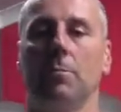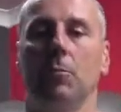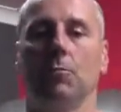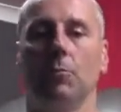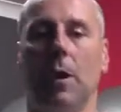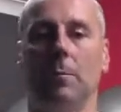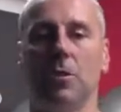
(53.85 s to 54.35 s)

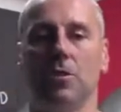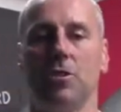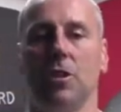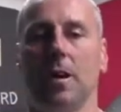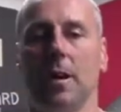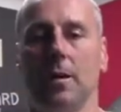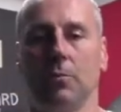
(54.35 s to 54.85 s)
but rubbish
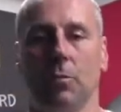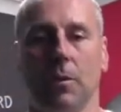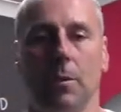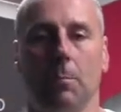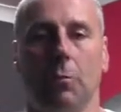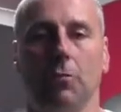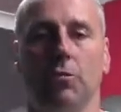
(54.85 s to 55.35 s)
yards where
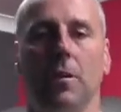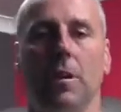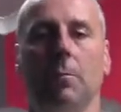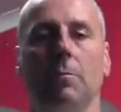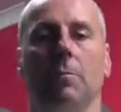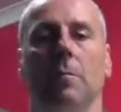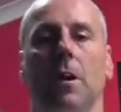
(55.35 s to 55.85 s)
they're pushing
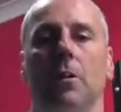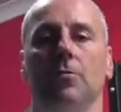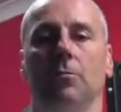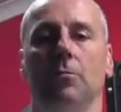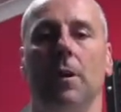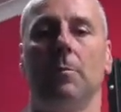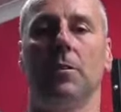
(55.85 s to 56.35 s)
up loads
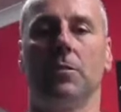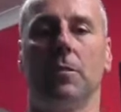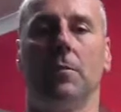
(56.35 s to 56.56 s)
of rubbish.